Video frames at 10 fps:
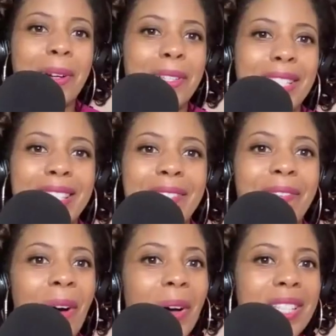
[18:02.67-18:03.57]
other person's
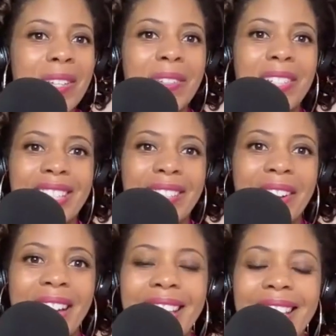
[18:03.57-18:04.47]
fault totally,
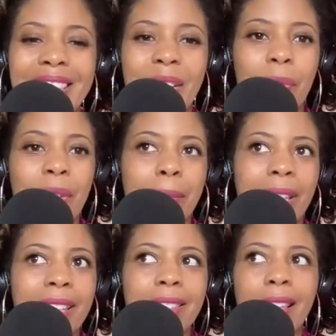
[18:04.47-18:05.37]
right? So with
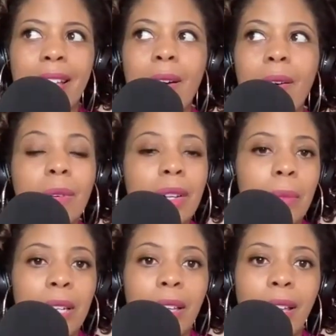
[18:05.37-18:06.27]
me, it's like, oh,
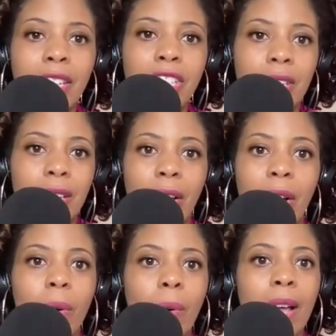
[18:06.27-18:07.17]
communication.
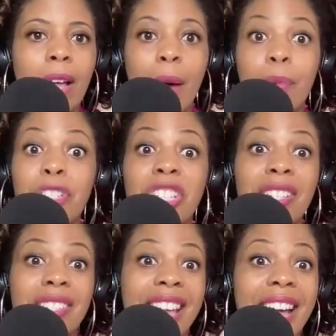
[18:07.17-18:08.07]
Oh, I was
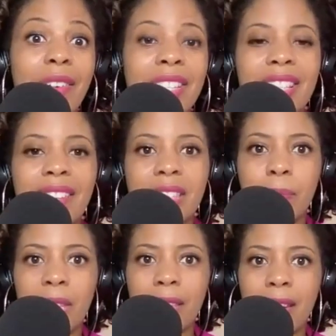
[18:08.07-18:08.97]
shut down instead of
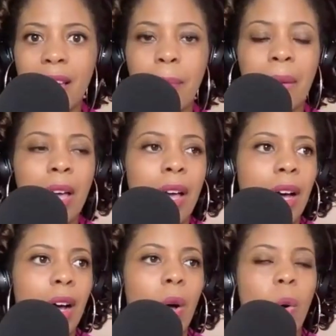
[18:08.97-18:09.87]
speaking up.
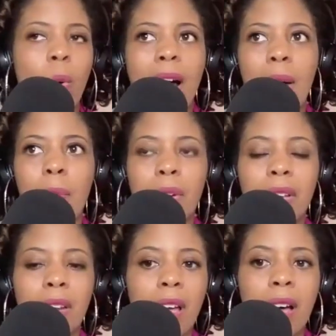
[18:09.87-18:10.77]
Oh, I
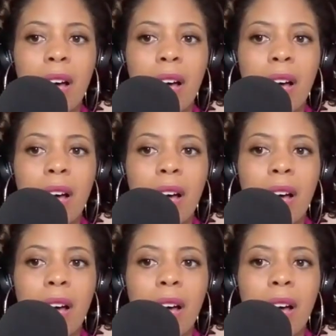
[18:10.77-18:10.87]
would